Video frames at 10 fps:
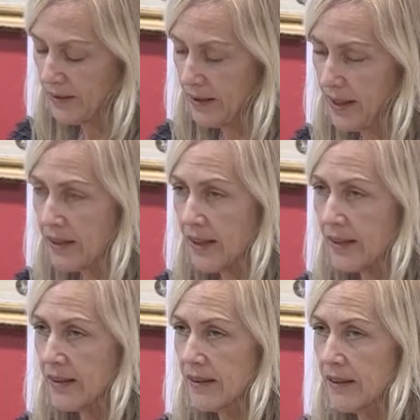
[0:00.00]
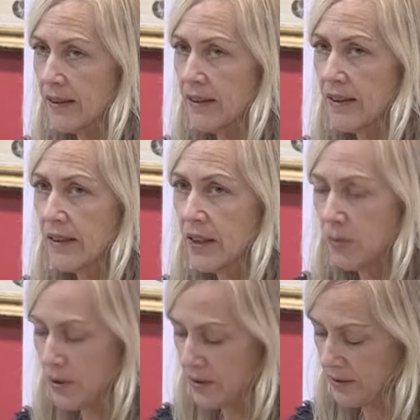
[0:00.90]
Nothing. It
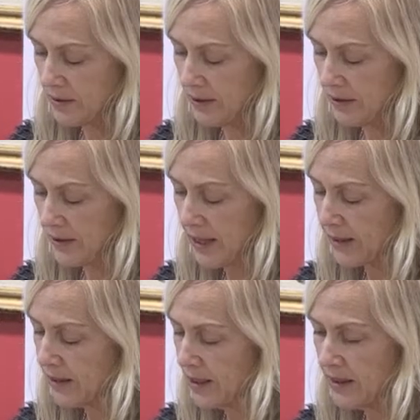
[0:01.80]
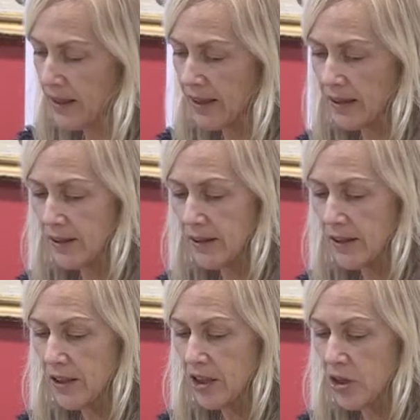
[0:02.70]
was like nothing.
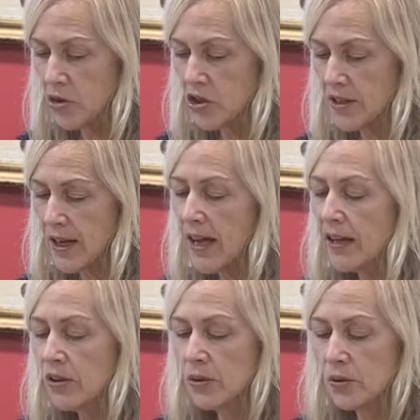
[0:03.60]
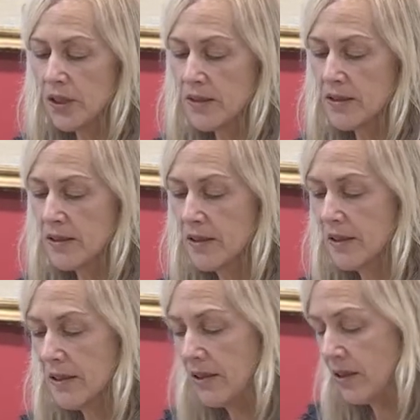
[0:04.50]
You just had wholeness.
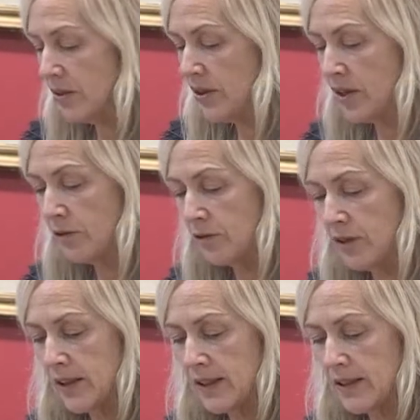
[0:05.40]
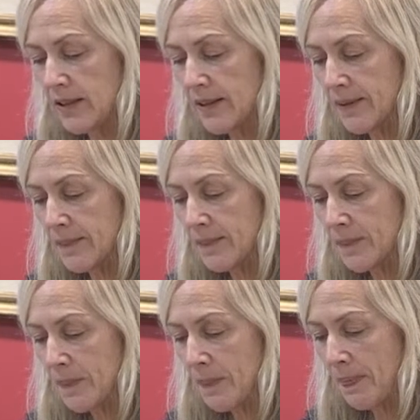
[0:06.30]
You did not feel it.
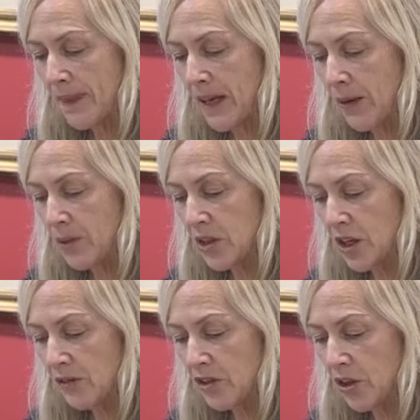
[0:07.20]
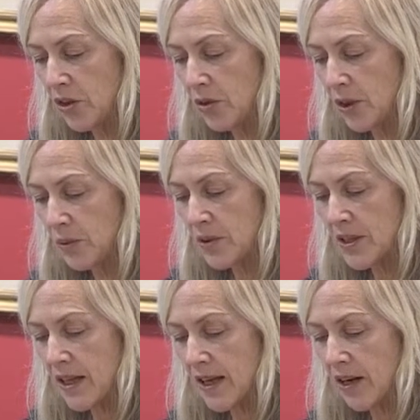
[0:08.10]
I would not have known it was
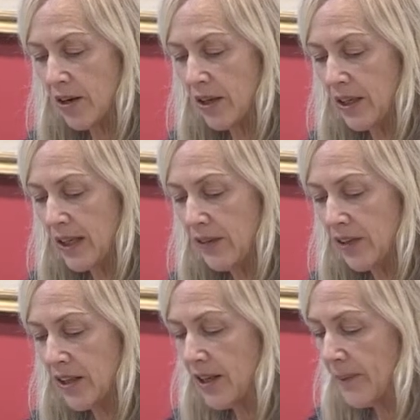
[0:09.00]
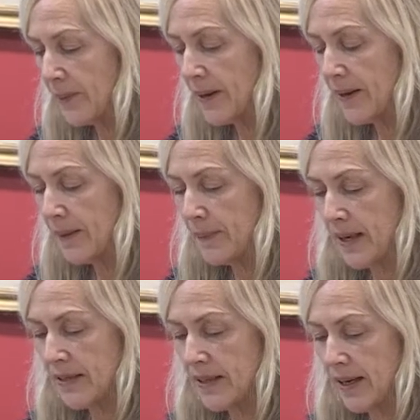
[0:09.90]
there if I had not become
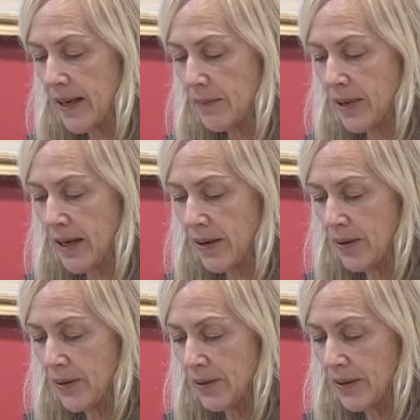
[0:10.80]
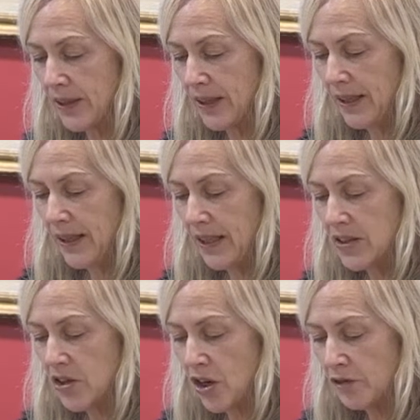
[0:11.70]
as I am now. It
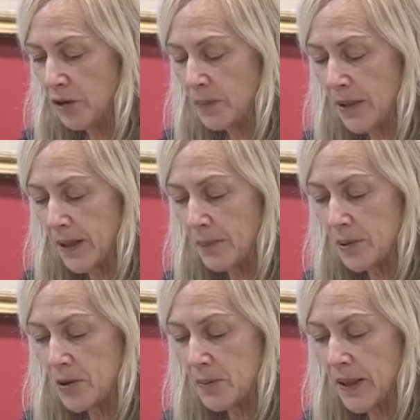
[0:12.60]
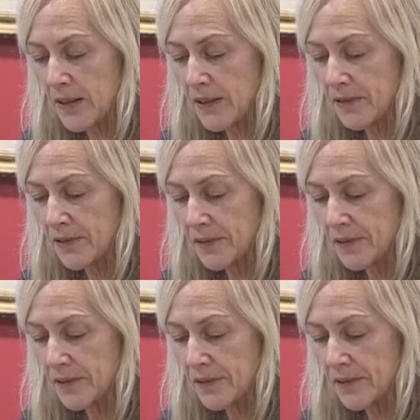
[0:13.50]
has offered me perspective.